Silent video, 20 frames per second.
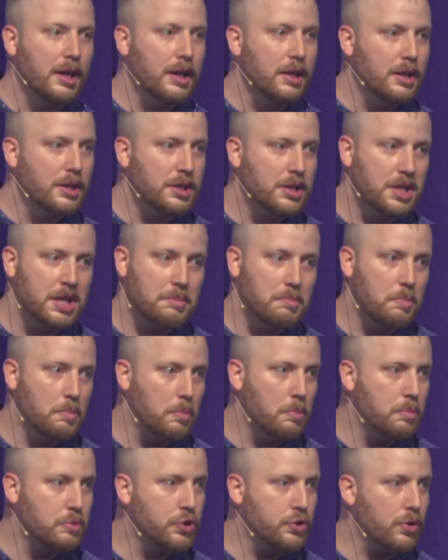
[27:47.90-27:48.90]
She
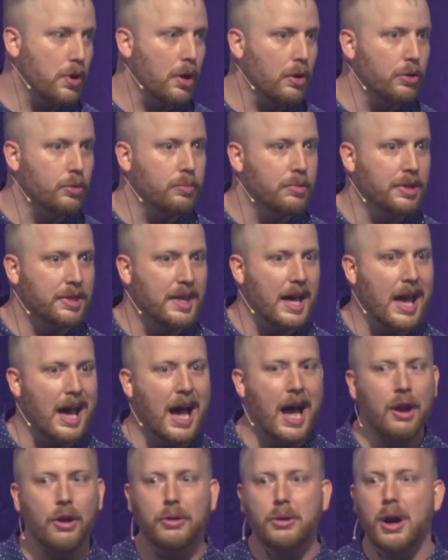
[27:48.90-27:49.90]
struggled with that.
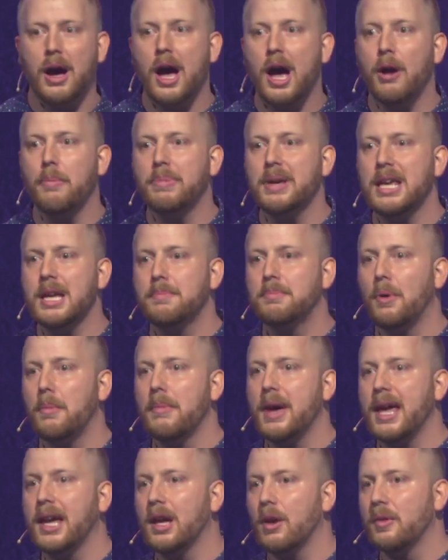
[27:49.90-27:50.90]
I don't know how people
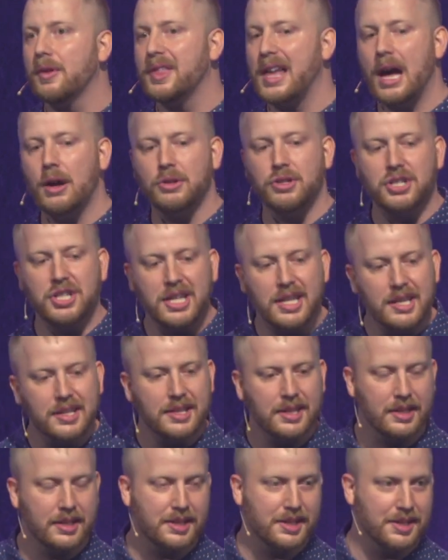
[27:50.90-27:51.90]
make it without
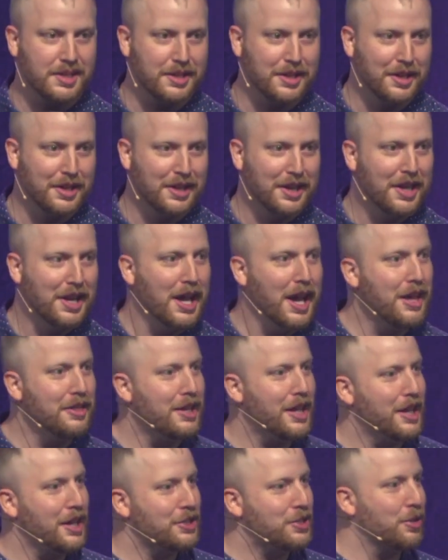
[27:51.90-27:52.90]
Jesus. And
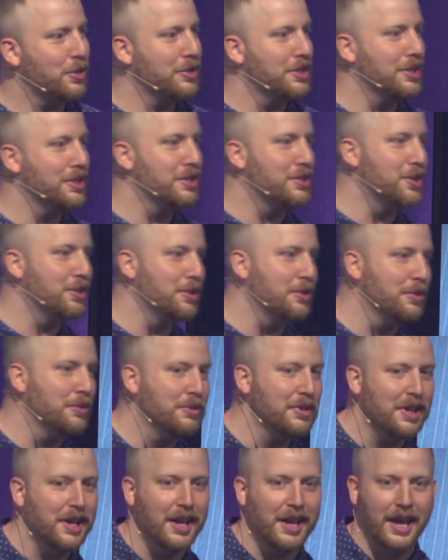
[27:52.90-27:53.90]
then it turned into,
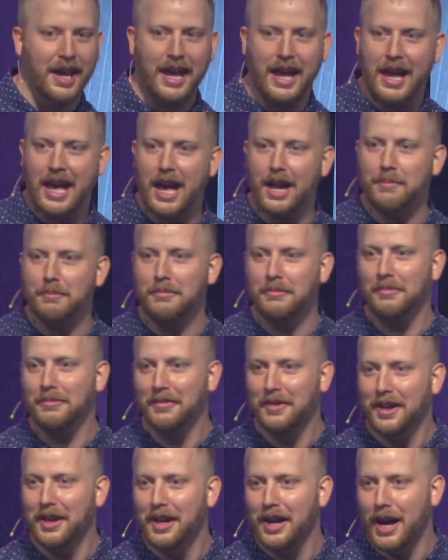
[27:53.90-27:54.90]
hey, Adam,
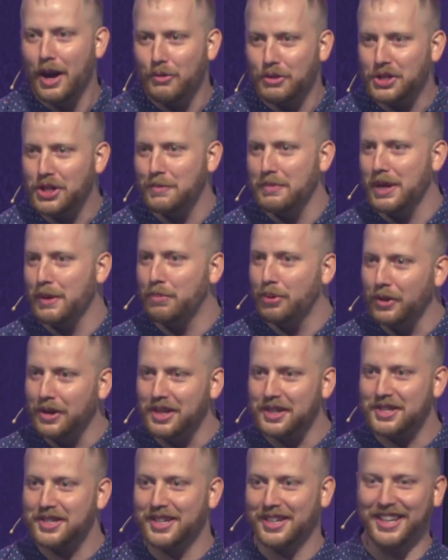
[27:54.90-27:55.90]
I want you to be a
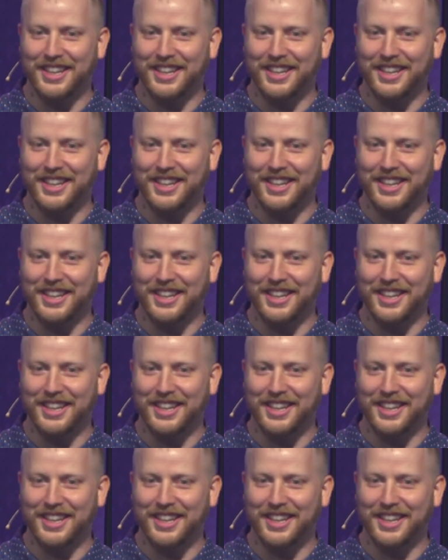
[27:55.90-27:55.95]
priest.